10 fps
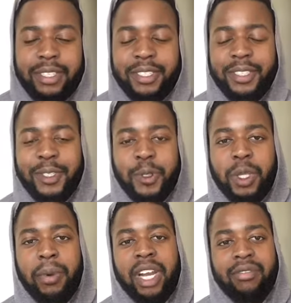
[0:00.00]
So
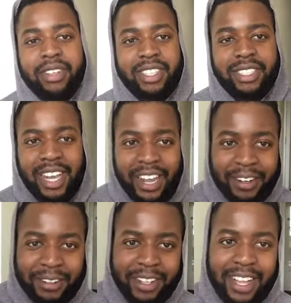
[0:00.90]
you might have read the
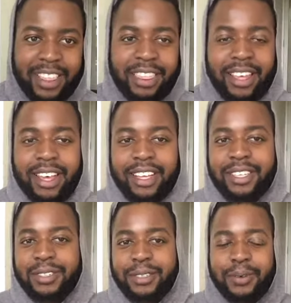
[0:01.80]
title and
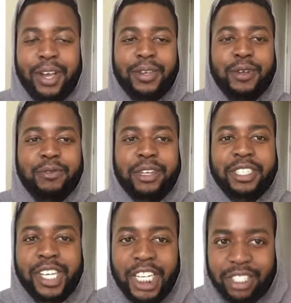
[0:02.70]
thought, yo, why are you over
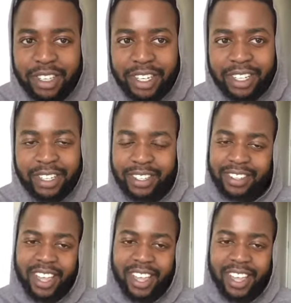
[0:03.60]
exaggerating?